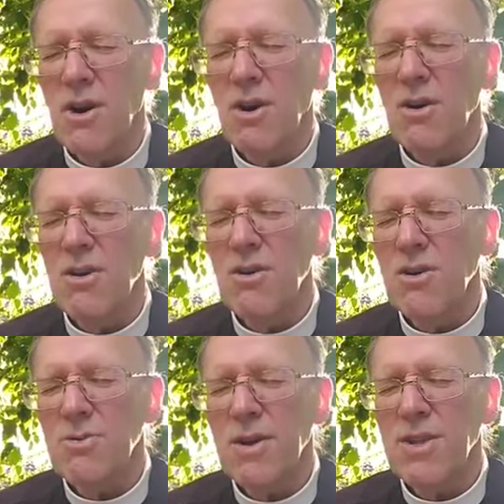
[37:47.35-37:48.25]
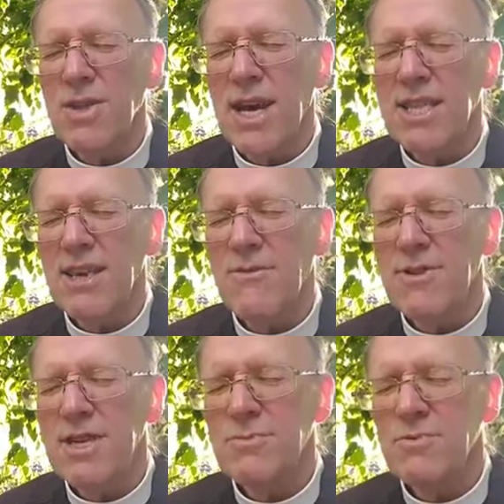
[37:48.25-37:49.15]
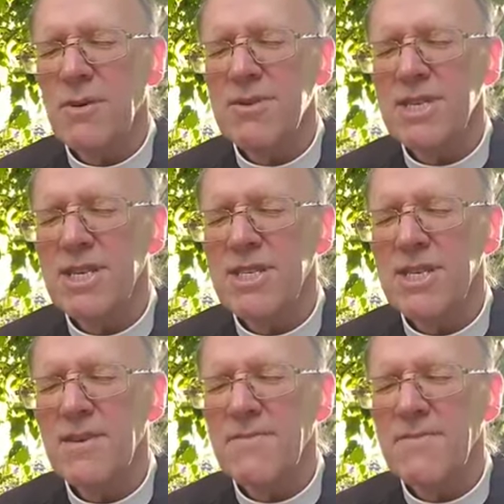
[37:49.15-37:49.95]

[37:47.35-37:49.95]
O Lord, we thank Thee for these promises,